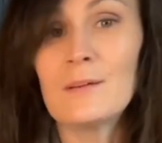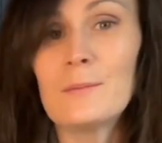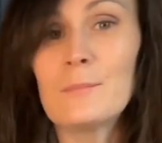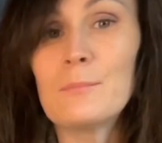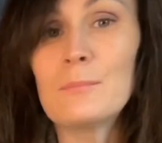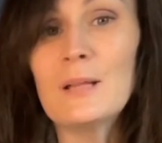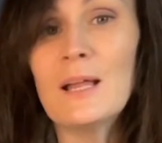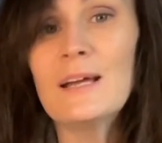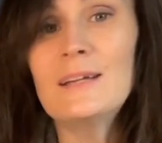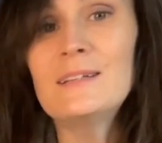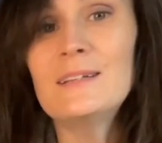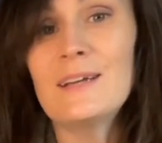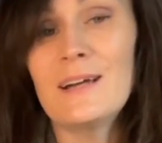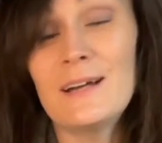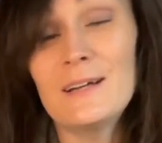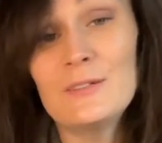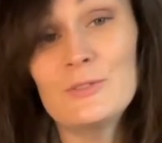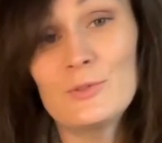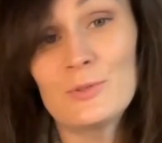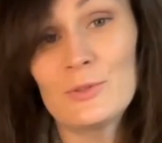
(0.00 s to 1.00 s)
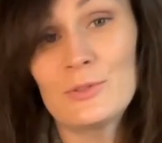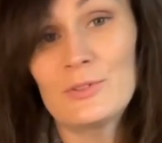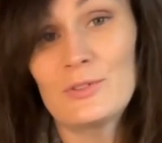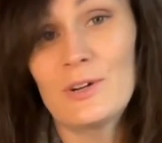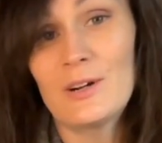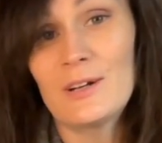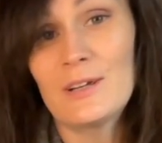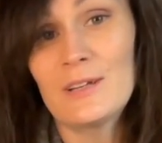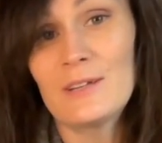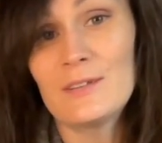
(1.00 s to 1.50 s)
Blind contour
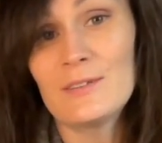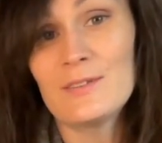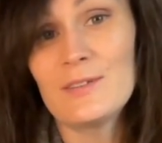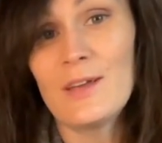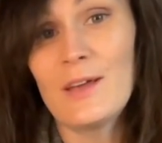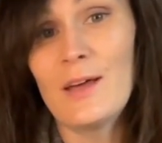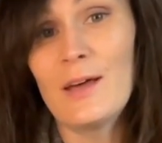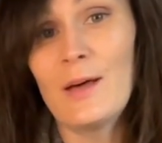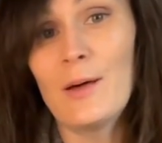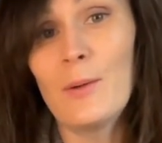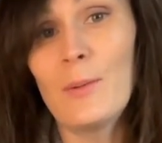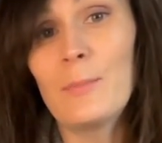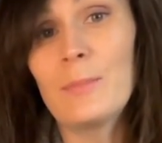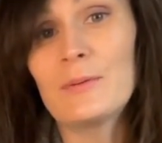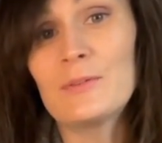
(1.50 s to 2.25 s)
drawings help